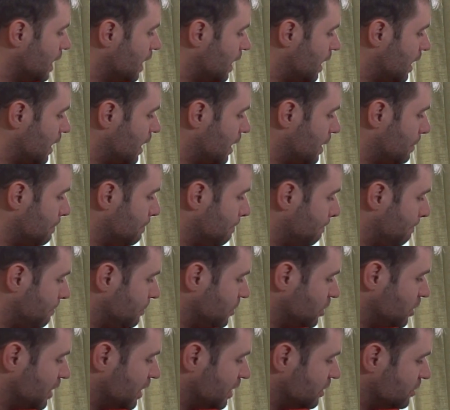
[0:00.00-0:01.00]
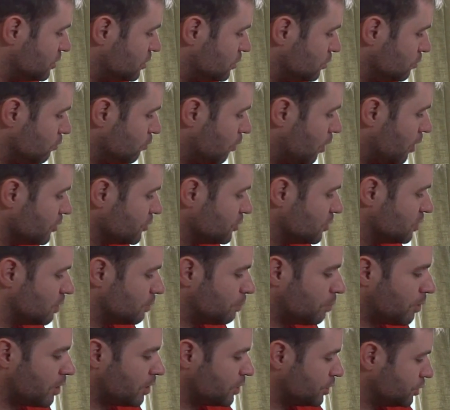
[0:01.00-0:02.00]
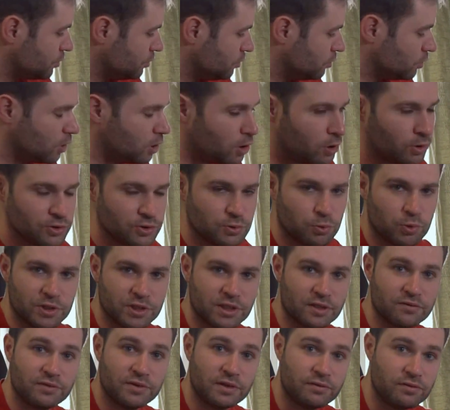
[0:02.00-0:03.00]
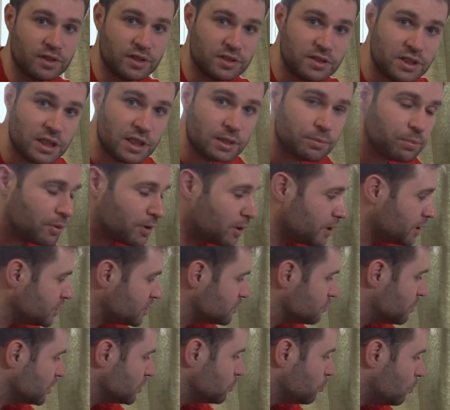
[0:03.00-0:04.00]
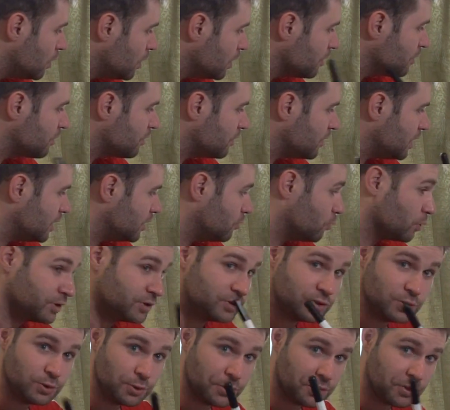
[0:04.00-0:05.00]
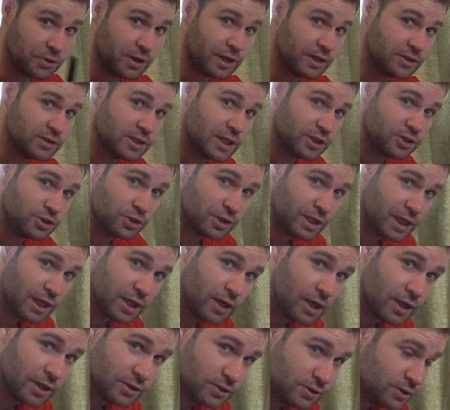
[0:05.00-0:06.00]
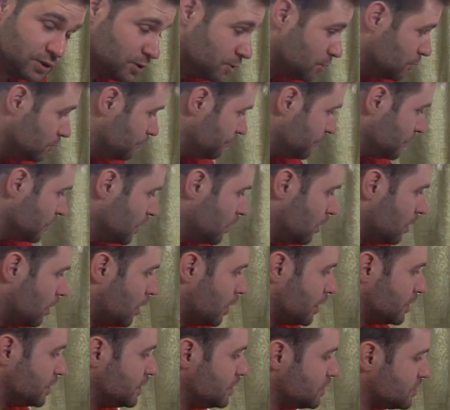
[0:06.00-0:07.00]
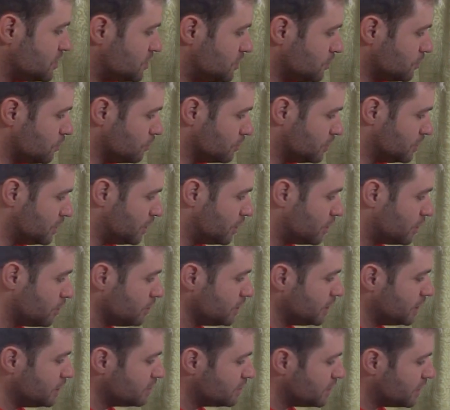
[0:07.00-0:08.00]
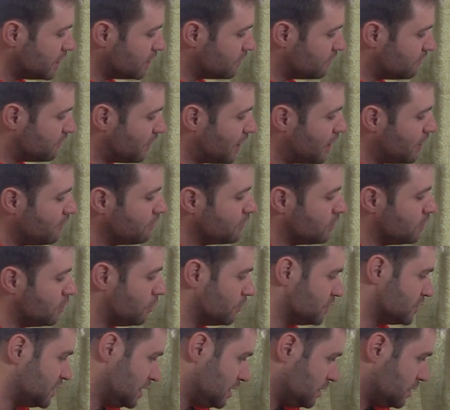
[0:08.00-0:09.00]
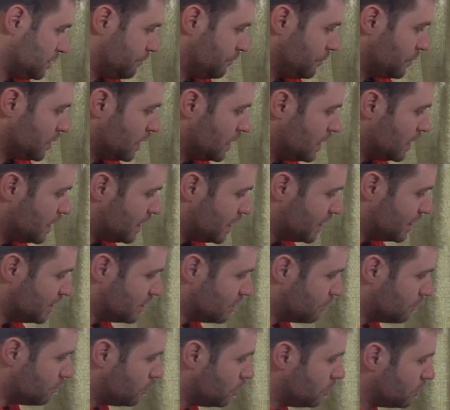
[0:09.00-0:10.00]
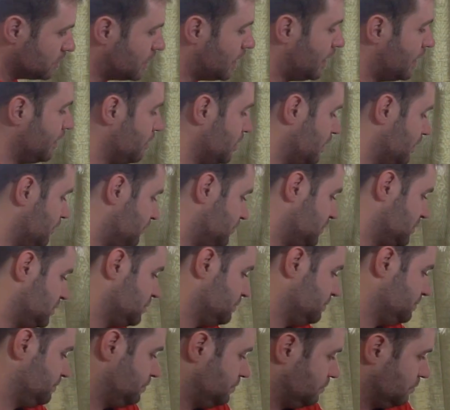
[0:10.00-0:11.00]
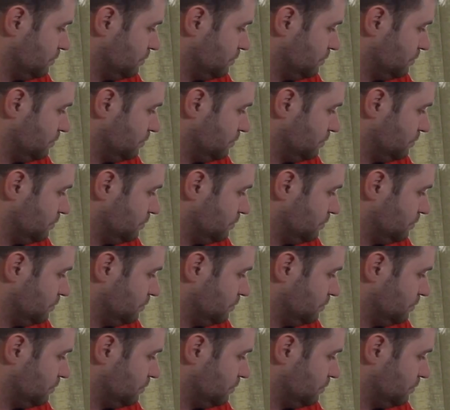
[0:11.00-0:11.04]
You can do also the partial loads with the VVT parts. But one thing or two things that you cannot do are these two: the early intake valve closing and the multi-lift.